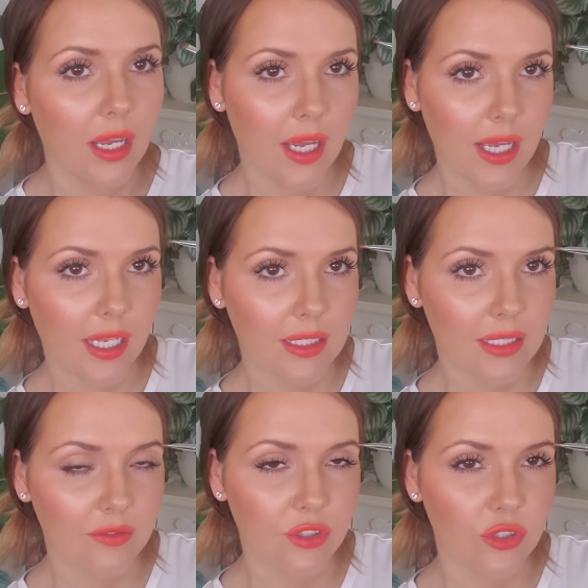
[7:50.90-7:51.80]
instead
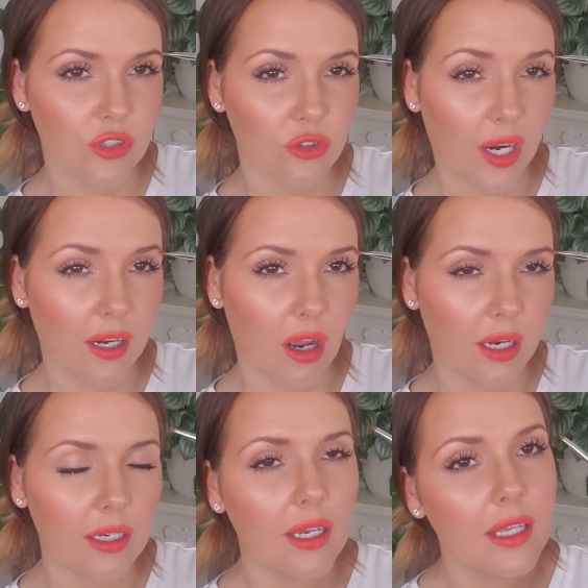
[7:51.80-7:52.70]
of just straight
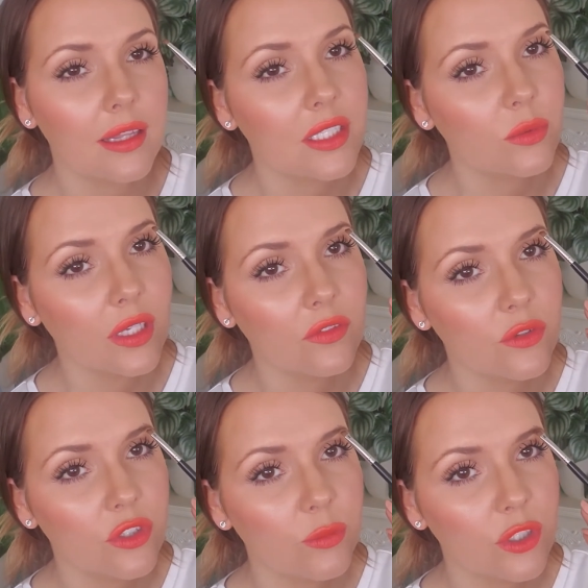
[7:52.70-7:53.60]
on. This will give you
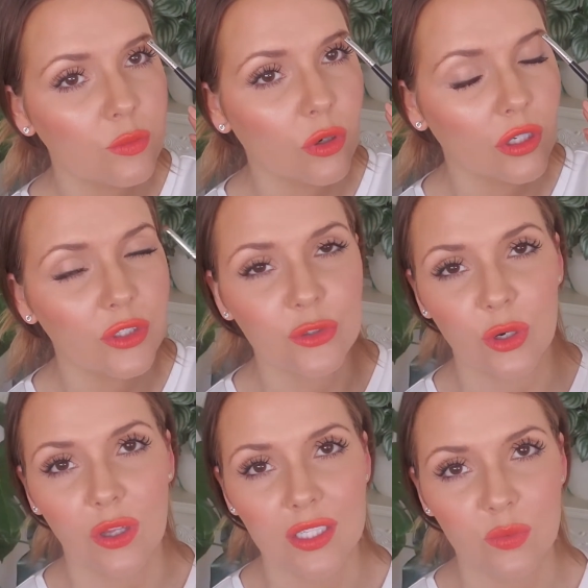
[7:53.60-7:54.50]
so much more
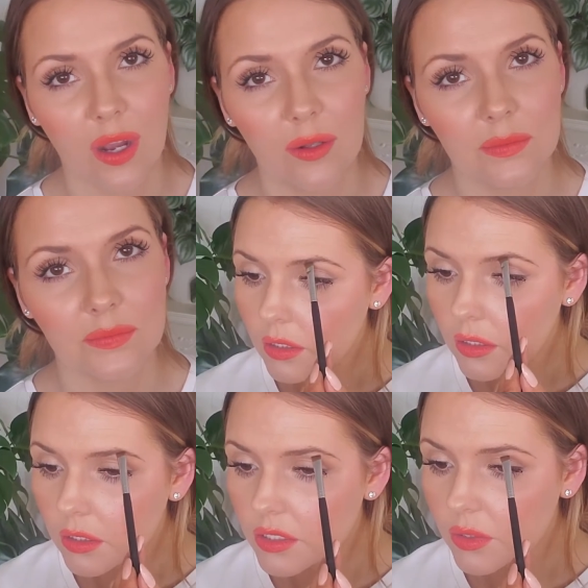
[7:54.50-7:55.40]
control as well.
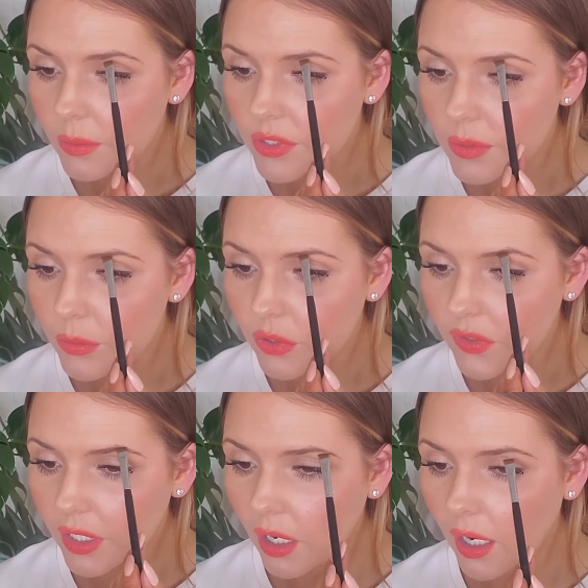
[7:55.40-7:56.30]
So I'm just
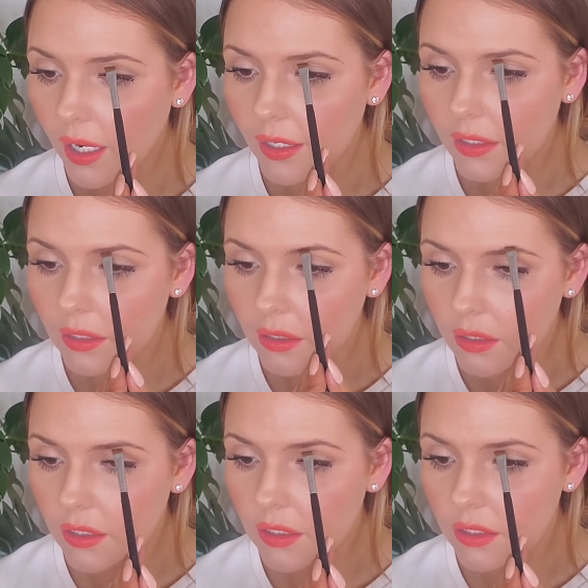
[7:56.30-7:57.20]
moving on
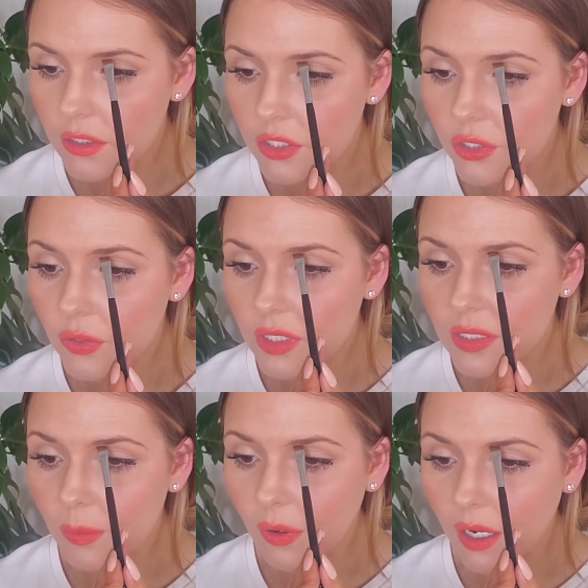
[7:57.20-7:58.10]
to this
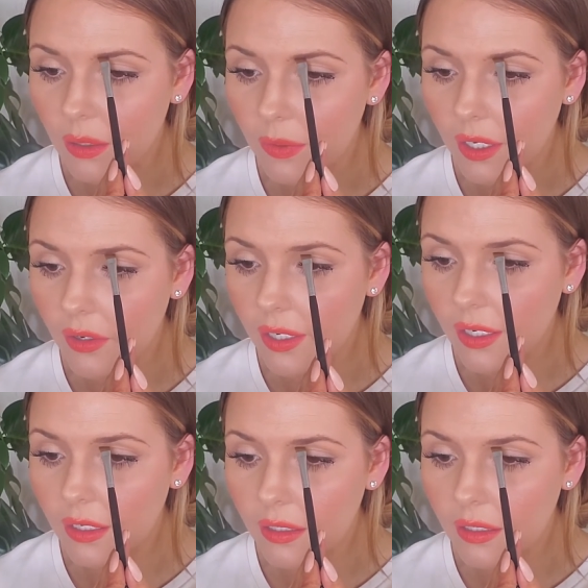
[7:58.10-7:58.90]
bottom area